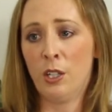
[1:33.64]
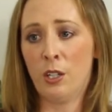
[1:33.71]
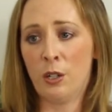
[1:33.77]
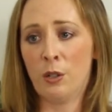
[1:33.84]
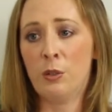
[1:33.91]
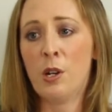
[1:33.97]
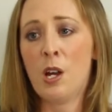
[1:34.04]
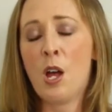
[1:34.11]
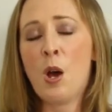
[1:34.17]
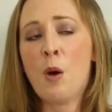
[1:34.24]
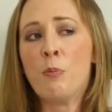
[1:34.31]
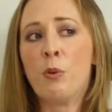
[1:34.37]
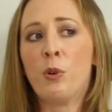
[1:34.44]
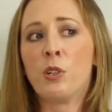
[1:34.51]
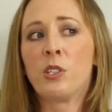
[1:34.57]
You know,
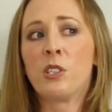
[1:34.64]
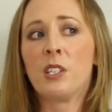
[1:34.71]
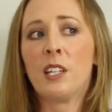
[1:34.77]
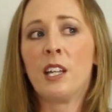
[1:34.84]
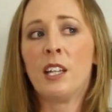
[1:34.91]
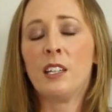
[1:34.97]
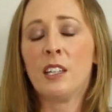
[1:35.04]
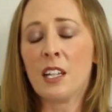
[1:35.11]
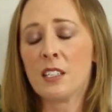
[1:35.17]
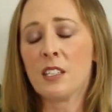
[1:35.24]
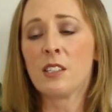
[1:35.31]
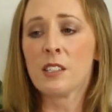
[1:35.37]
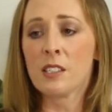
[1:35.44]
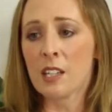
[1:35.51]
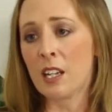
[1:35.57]
but that's
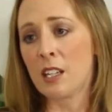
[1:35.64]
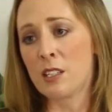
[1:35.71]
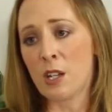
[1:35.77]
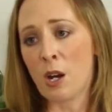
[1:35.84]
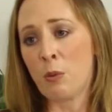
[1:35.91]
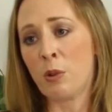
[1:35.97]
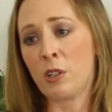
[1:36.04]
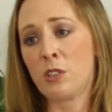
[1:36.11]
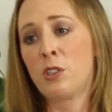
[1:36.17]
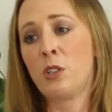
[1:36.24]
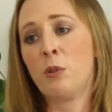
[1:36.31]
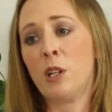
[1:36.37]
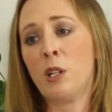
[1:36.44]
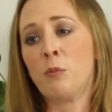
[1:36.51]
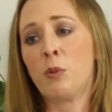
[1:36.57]
not to say it's not worth doing.